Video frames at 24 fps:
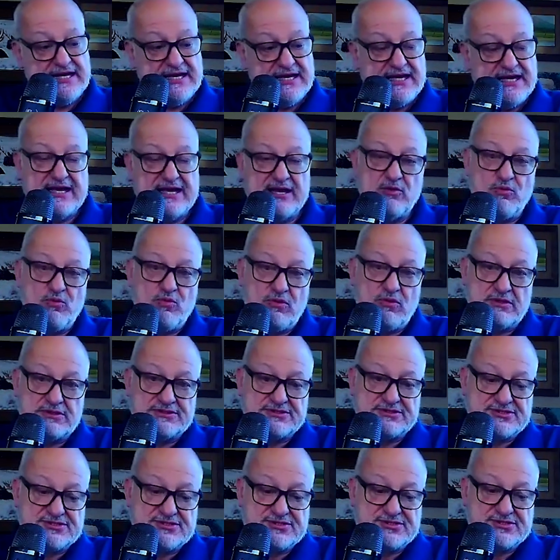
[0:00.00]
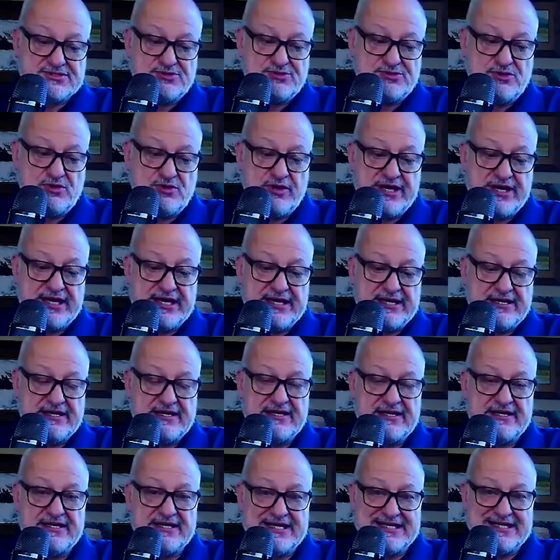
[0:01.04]
He wants to go ahead,
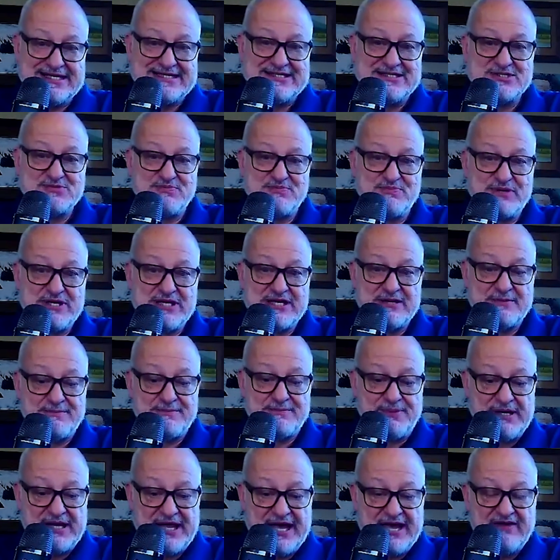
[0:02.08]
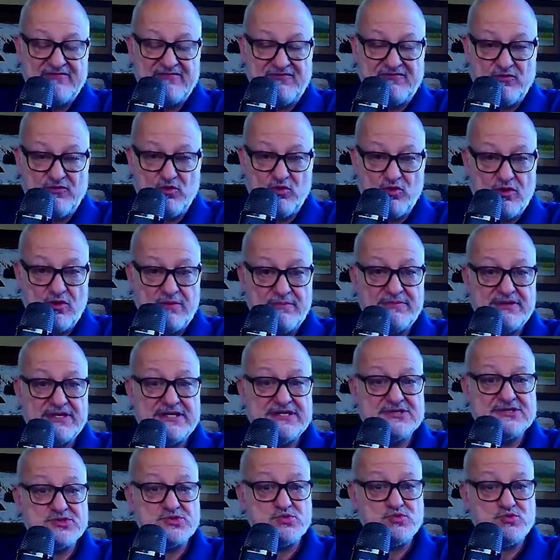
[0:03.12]
and his big platform
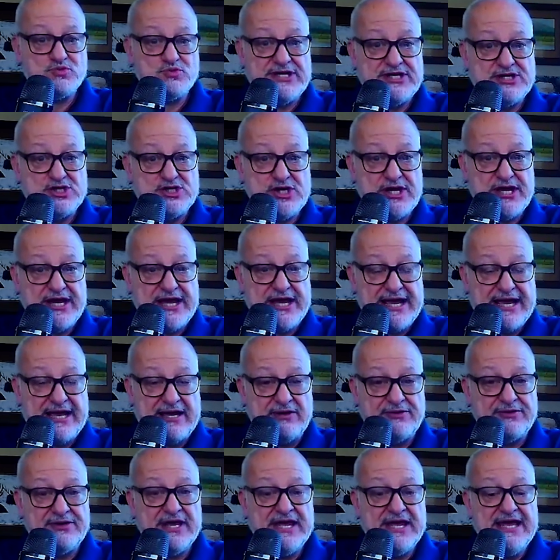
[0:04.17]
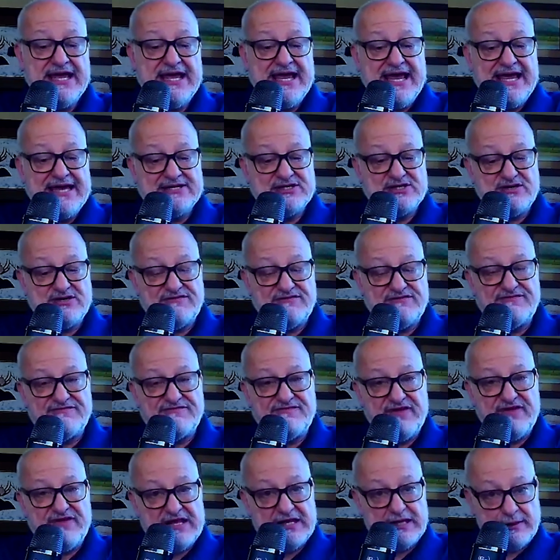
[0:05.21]
is reaching out,
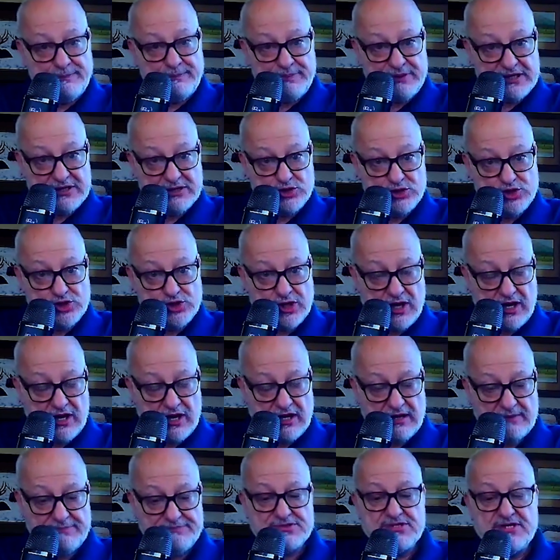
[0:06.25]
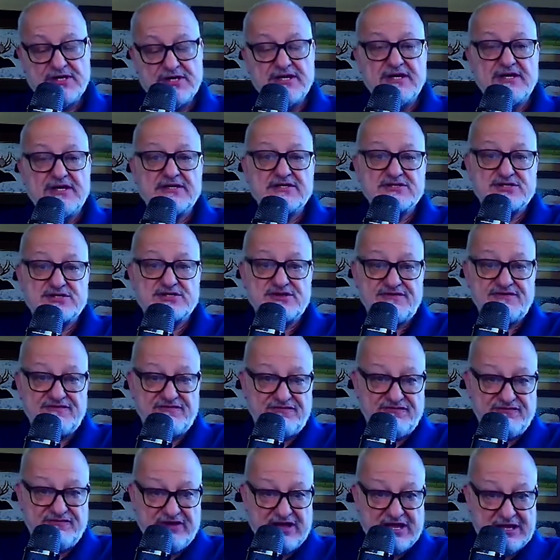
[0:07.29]
developing jobs,
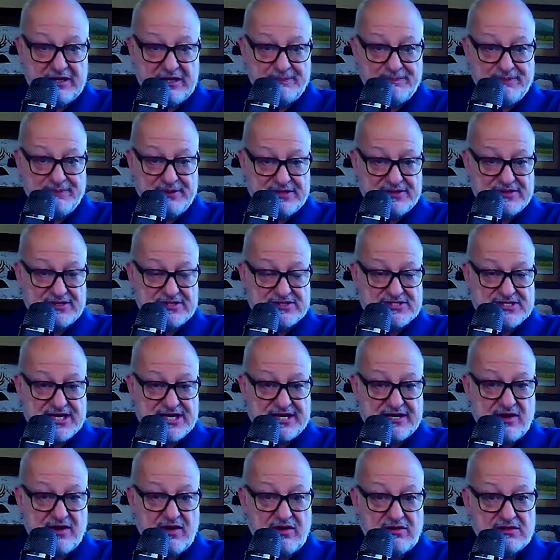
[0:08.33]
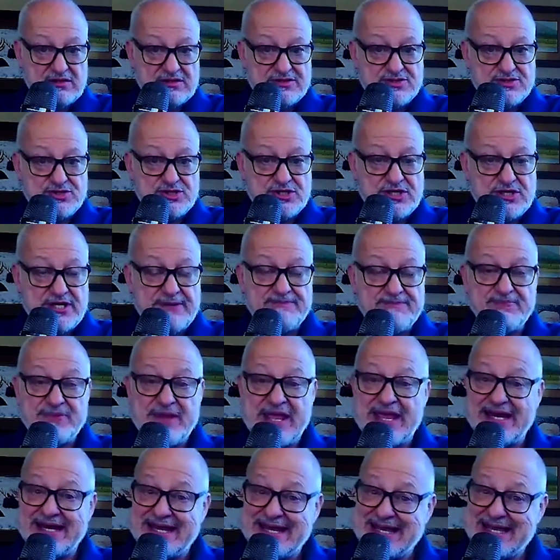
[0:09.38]
developing the technology.
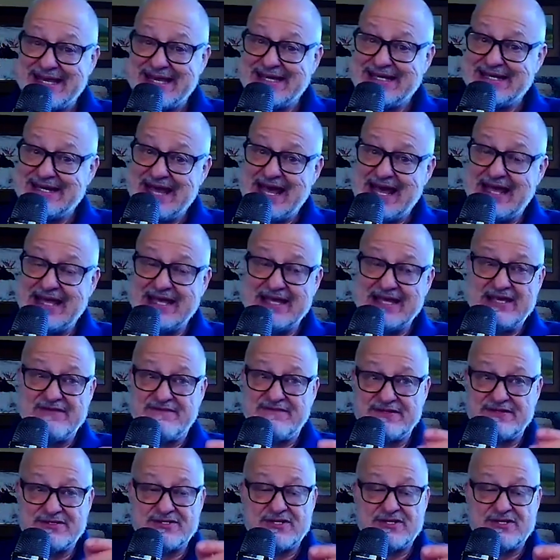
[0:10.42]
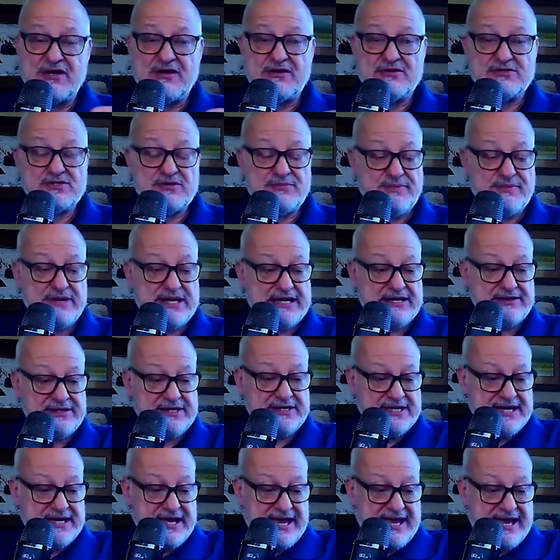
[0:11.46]
And he and I even talked about
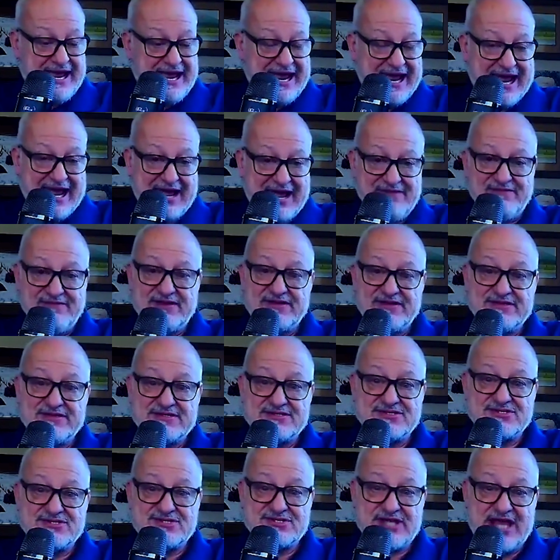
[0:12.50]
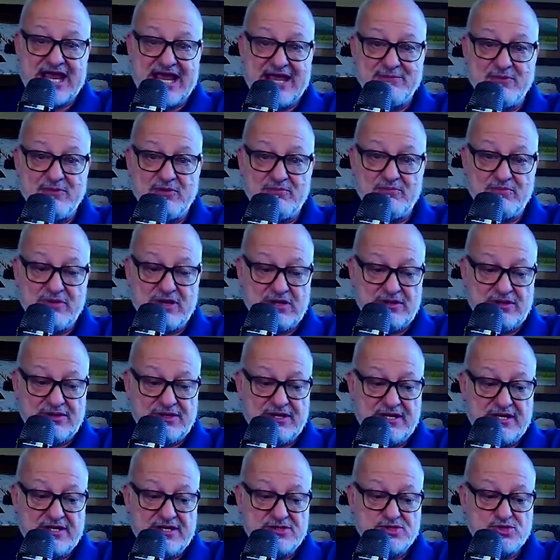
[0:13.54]
having the same ability